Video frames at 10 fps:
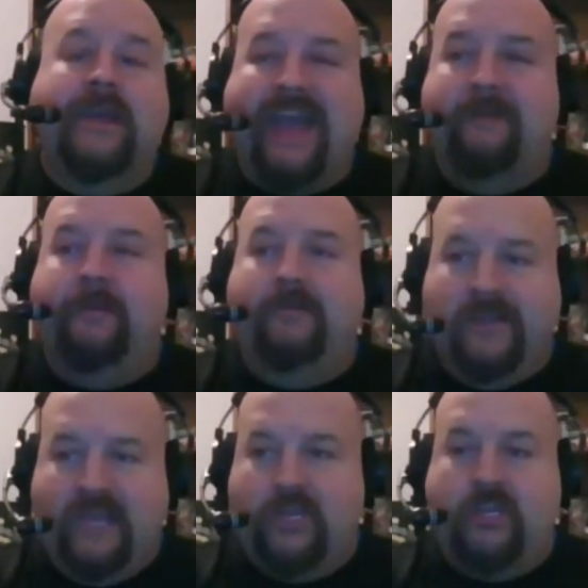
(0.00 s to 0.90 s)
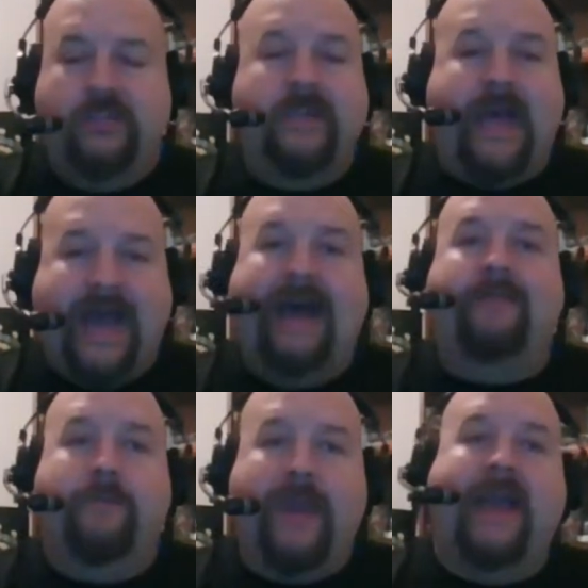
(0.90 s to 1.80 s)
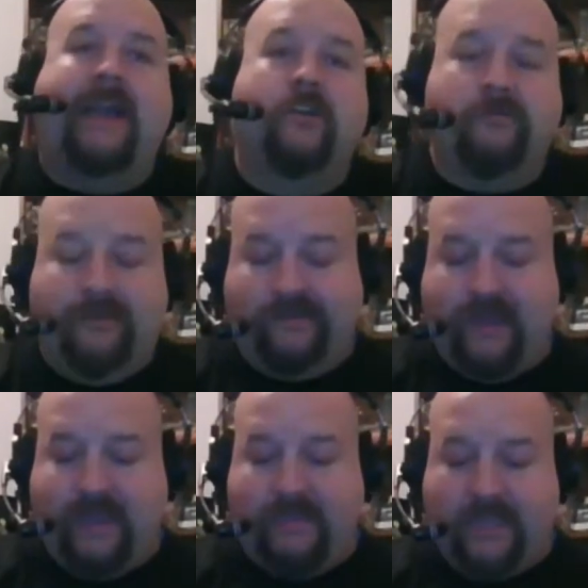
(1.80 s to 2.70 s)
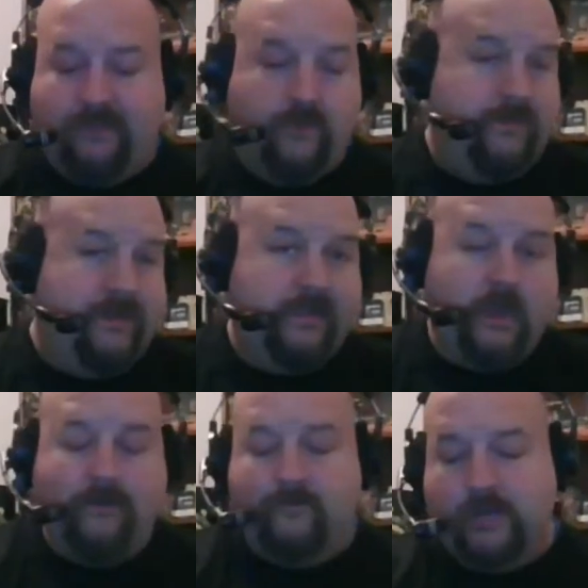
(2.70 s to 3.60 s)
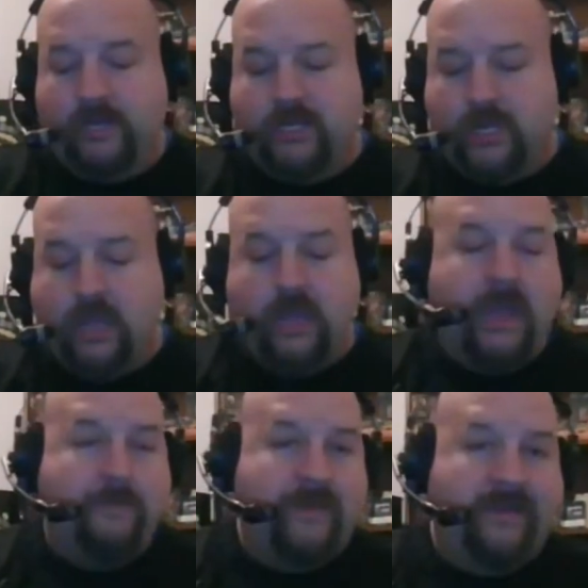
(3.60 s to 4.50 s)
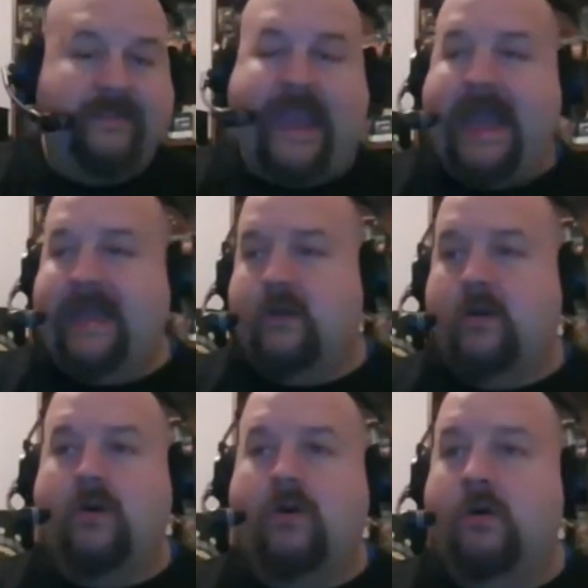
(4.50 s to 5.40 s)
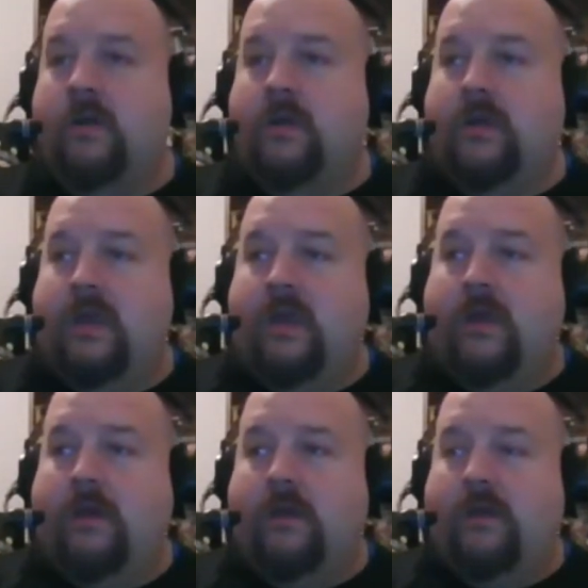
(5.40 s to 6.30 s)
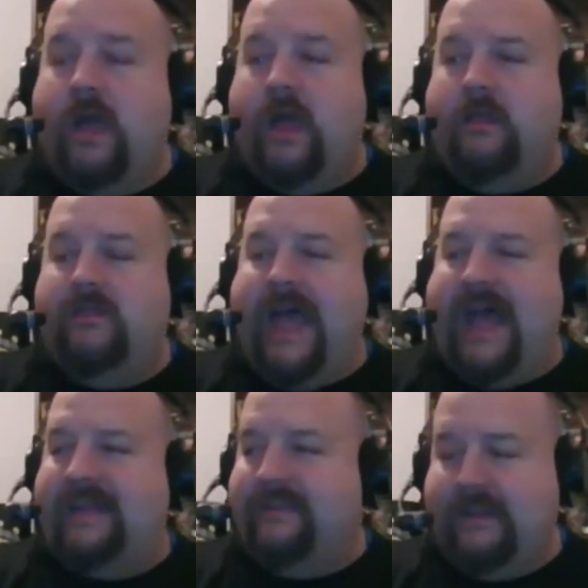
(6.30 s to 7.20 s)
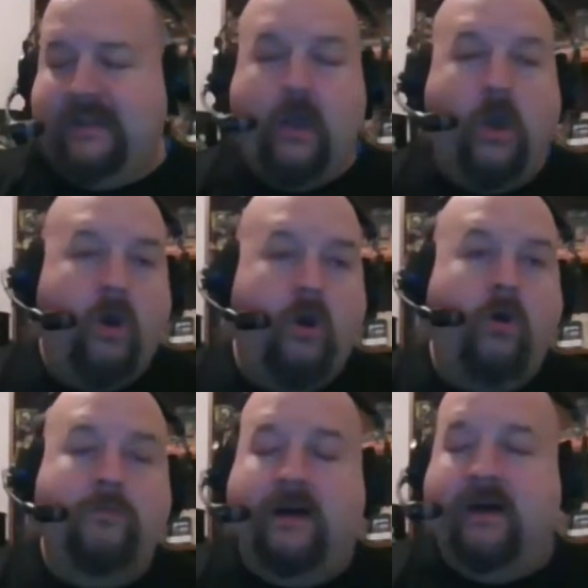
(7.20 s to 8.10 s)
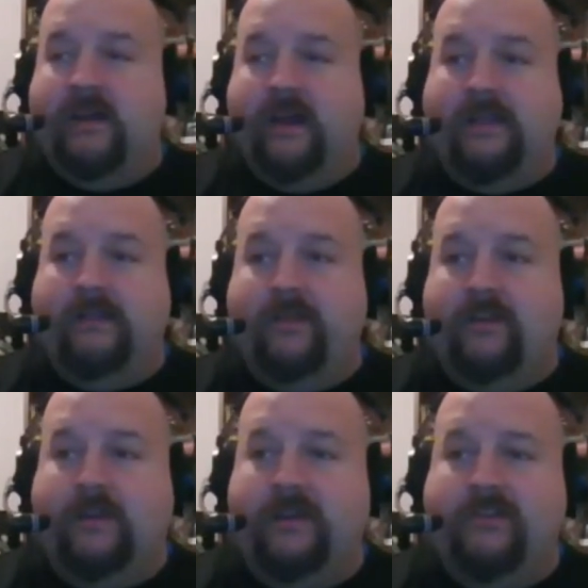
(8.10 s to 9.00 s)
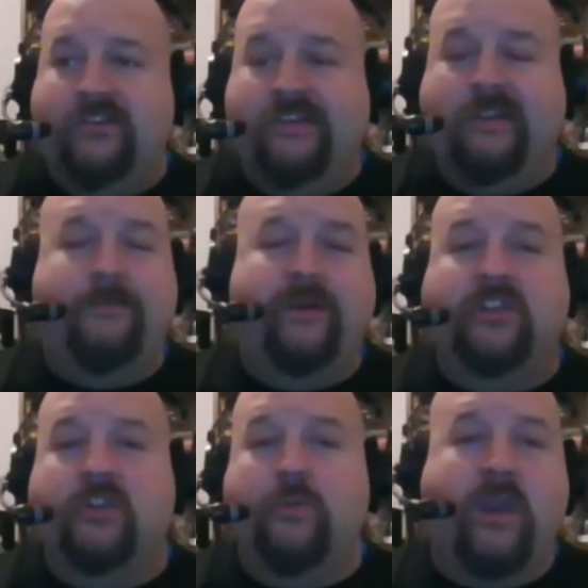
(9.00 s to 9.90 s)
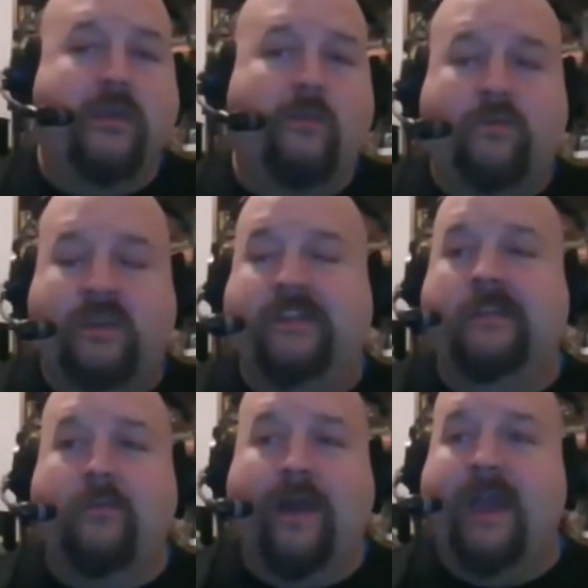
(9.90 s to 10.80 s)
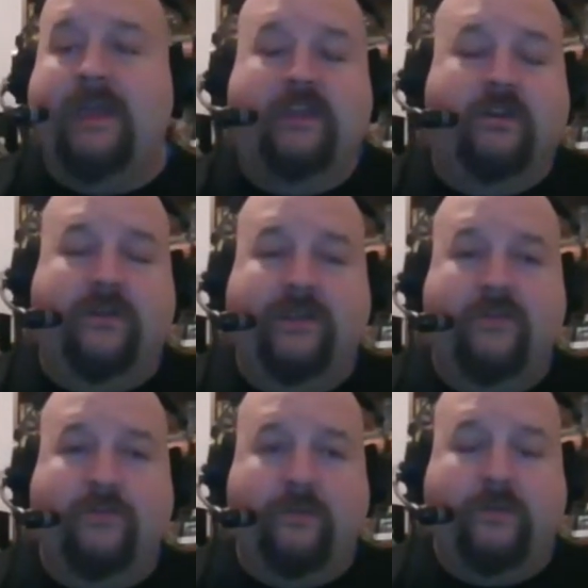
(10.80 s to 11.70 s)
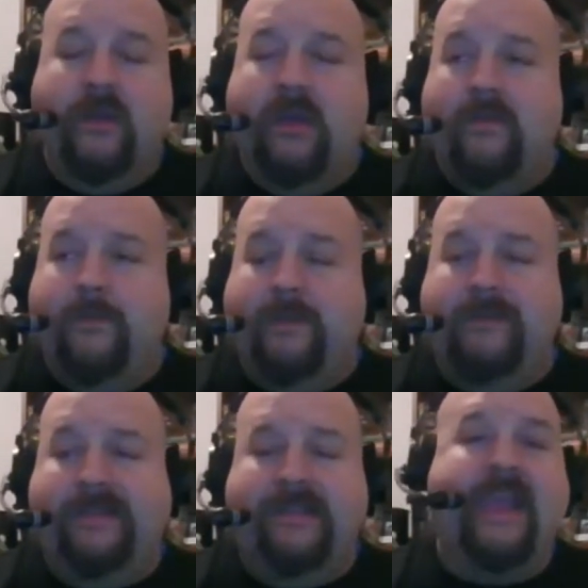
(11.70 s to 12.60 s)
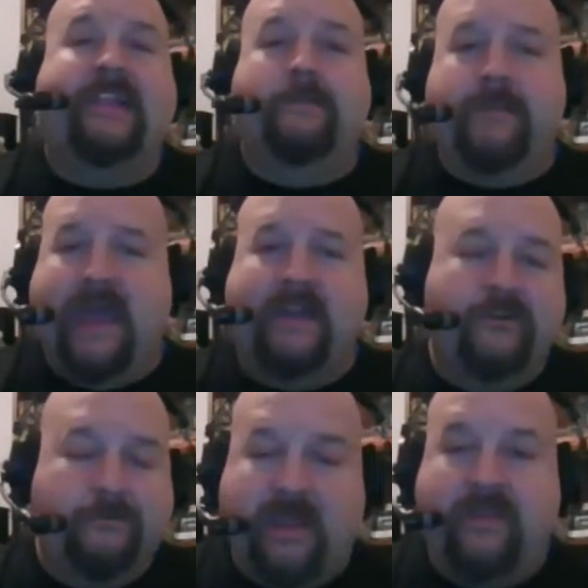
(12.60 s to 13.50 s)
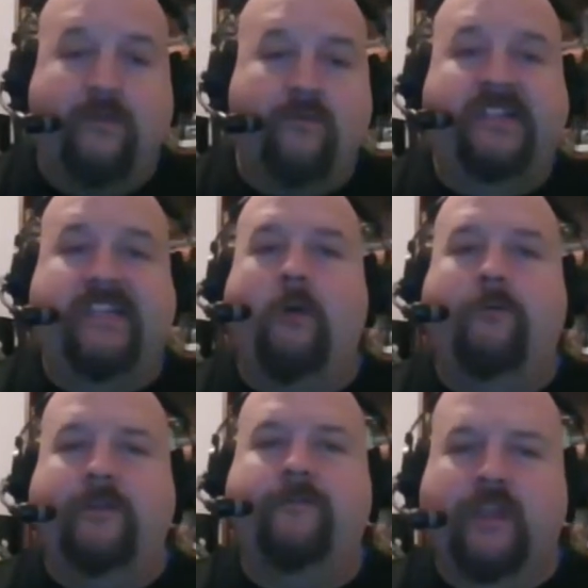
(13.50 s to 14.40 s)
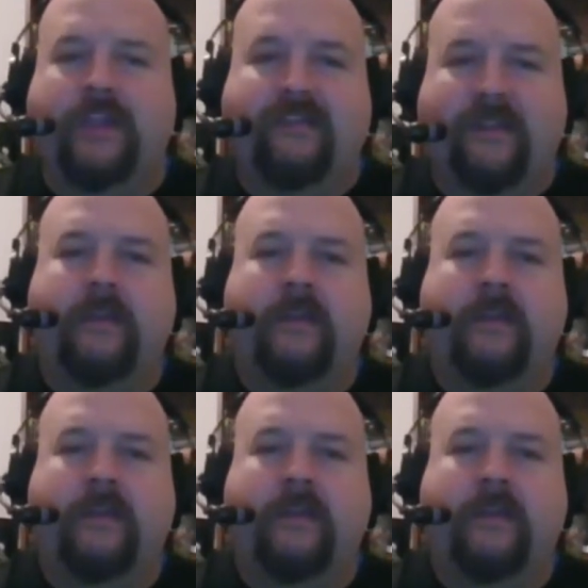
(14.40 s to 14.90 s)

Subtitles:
capitalizations on the Packers' mistakes, either missed coverage, a missed tackle, not getting home, just a bunch of reasons why, the mistakes the Packers made that were self-inflicted,